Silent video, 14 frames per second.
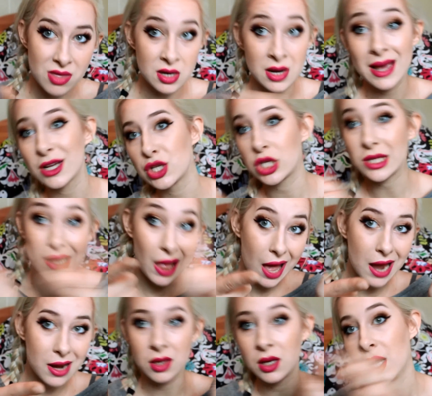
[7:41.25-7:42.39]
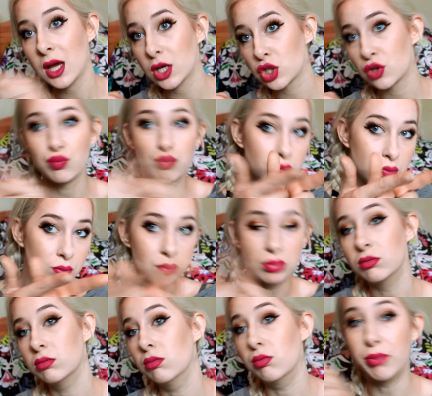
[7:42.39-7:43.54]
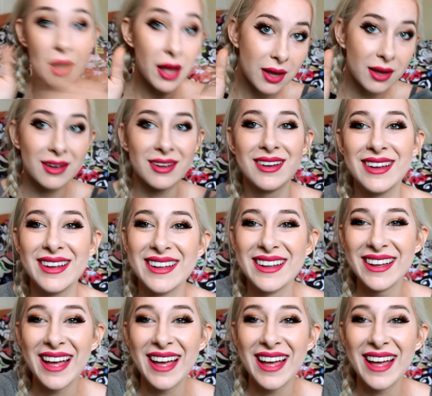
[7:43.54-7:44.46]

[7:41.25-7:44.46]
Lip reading: in the next slide, in the next... Bye.